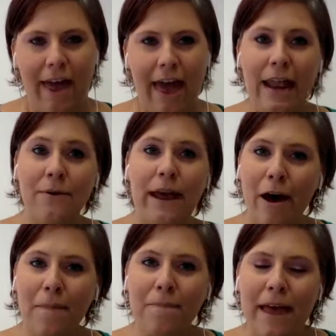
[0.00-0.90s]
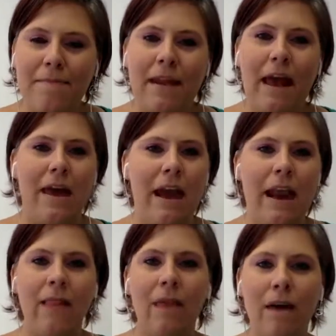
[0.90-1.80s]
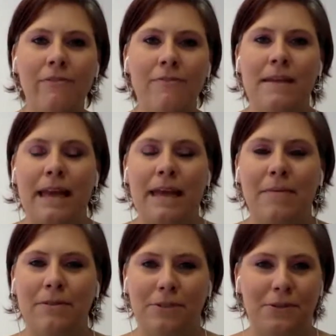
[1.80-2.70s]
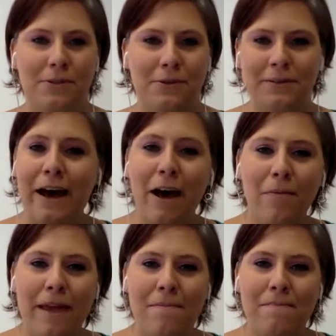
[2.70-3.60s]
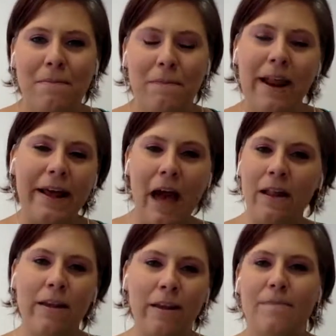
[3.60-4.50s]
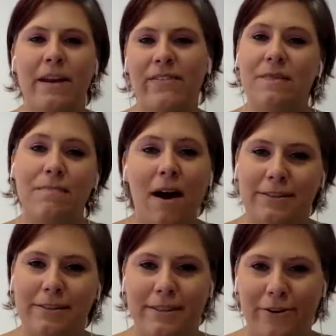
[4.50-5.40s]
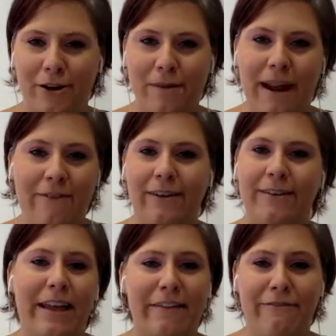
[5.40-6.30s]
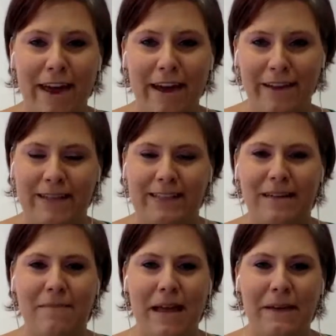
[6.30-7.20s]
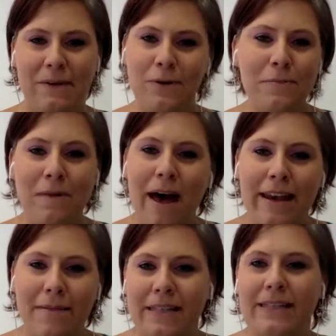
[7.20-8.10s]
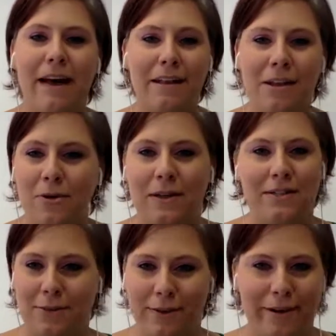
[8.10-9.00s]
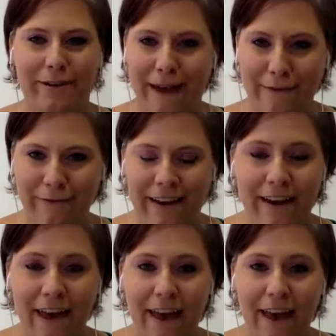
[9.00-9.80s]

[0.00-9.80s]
And I would help them, and I loved being able to help them. But I got a little bit of an imposter syndrome, and I felt like a fake because I'm like, who am I to be telling you what to do with your life? And